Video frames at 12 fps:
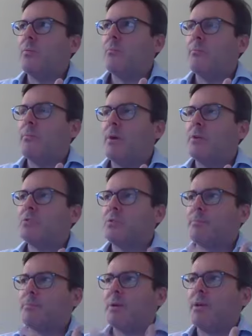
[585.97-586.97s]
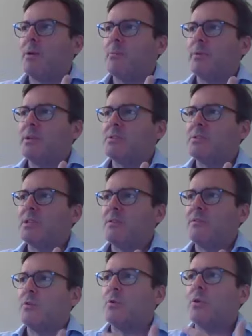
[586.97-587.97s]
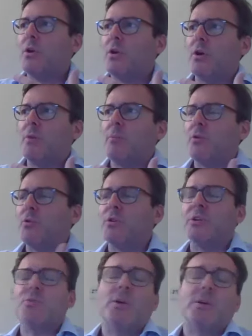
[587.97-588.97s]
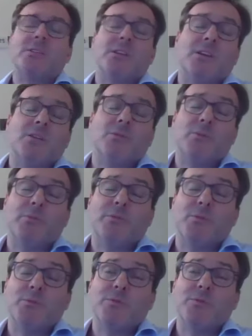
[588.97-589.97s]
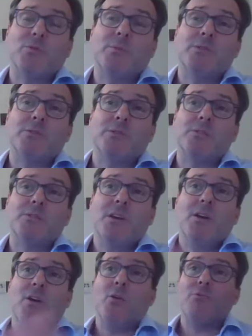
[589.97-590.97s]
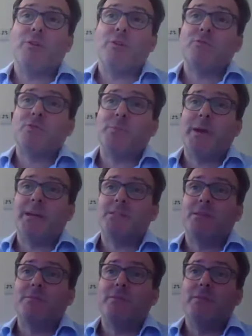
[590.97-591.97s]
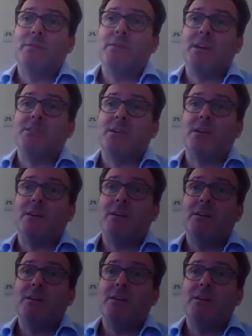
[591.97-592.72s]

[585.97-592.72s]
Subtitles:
Most of the big companies give you an audit twice a year on the performance of your motors on retrospective data.